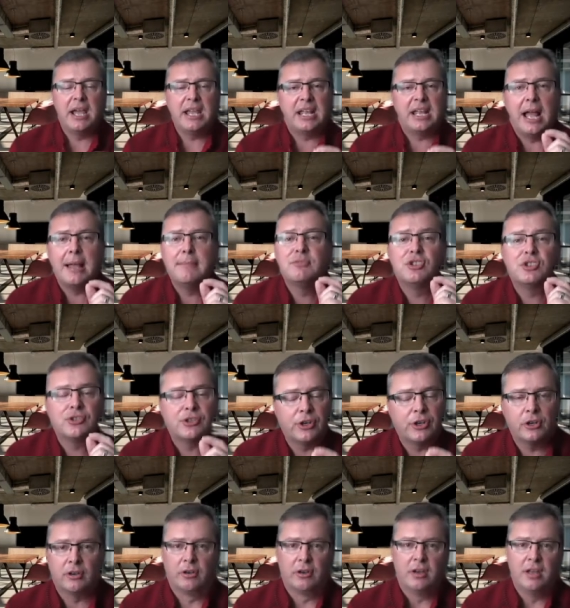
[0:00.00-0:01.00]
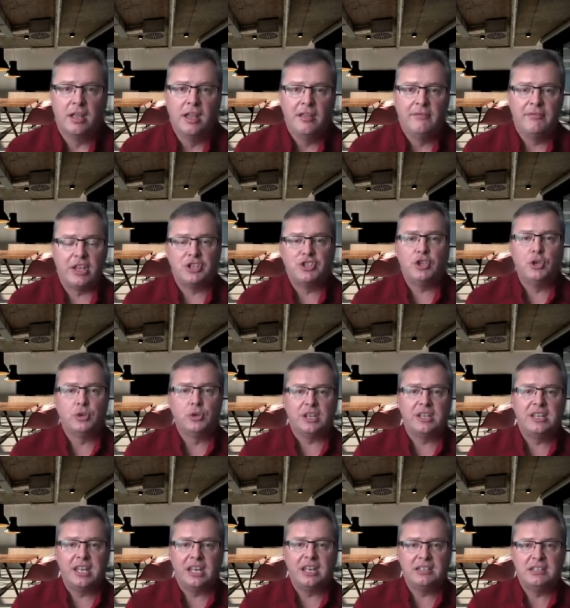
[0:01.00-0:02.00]
I'm certain that you could
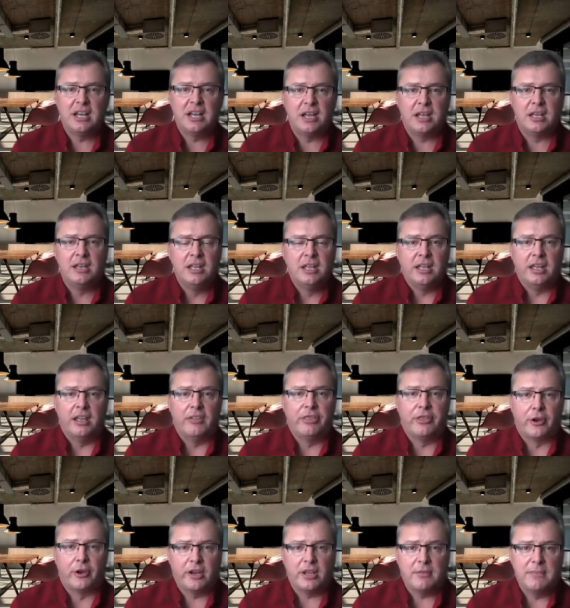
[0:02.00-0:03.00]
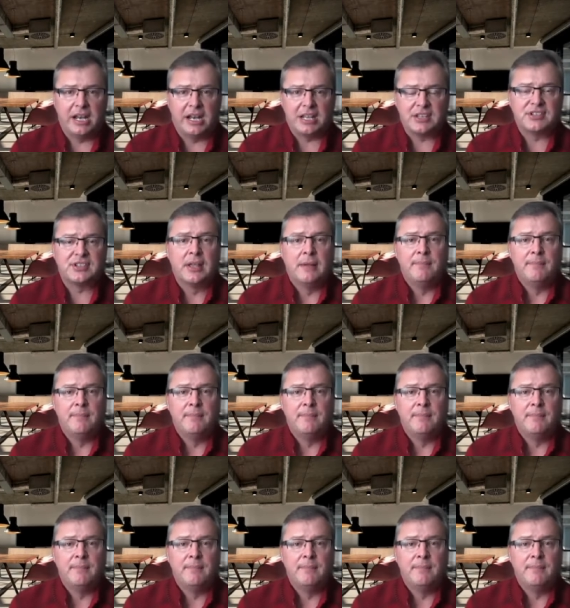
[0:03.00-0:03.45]
get it done in 30 minutes.